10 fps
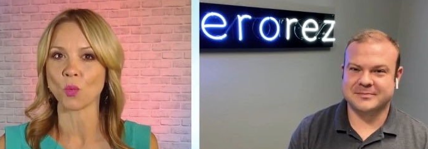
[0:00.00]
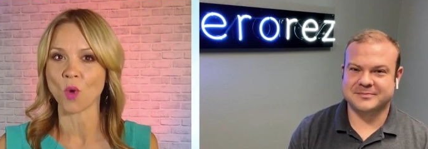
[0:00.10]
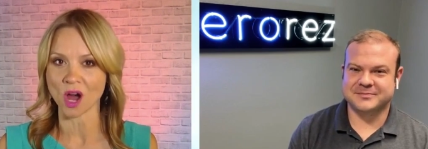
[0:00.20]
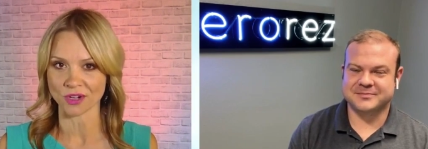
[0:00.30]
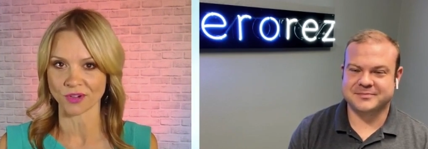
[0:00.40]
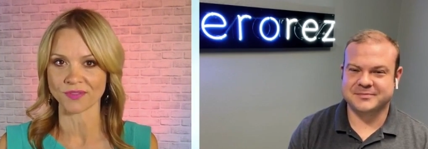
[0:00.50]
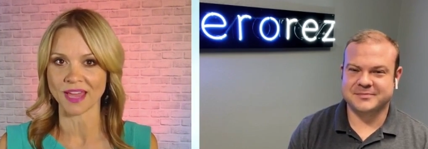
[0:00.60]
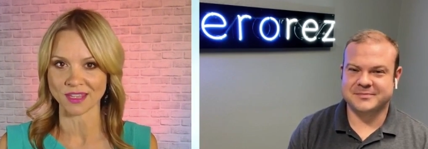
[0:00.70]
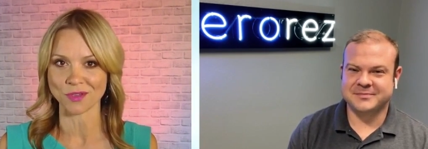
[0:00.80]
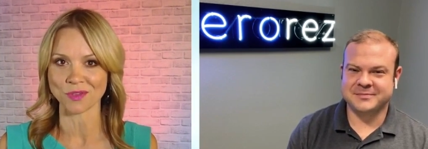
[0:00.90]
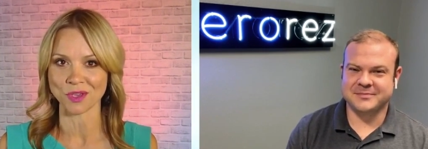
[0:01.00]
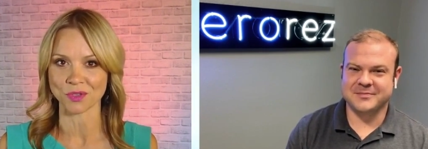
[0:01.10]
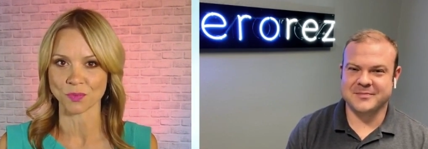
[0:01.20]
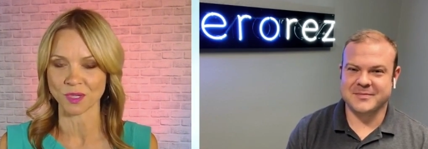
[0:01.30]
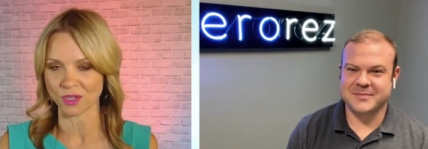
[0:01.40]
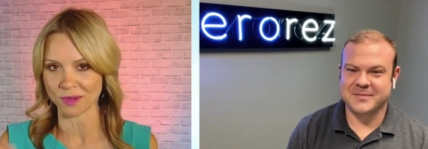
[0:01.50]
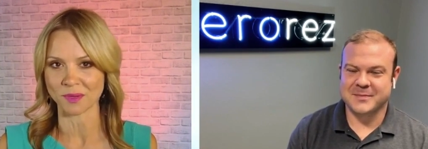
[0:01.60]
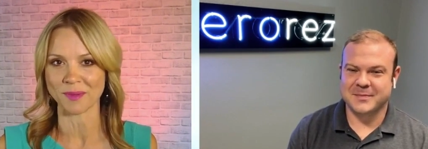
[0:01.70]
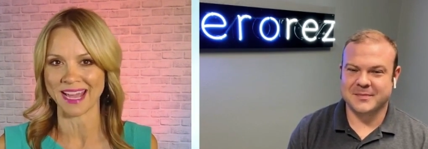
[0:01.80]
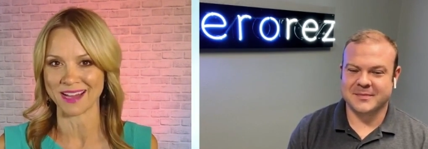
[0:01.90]
Speaker 1: water that you use when you come to
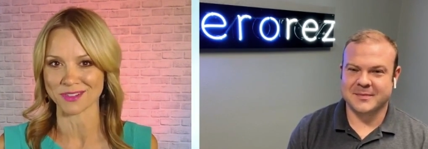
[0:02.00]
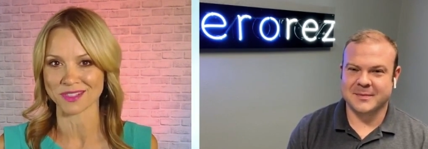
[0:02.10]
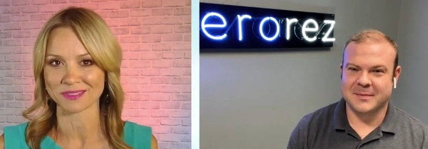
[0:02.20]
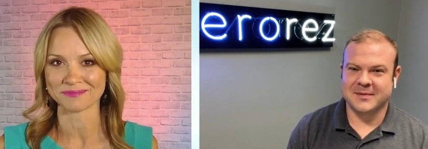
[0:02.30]
my house.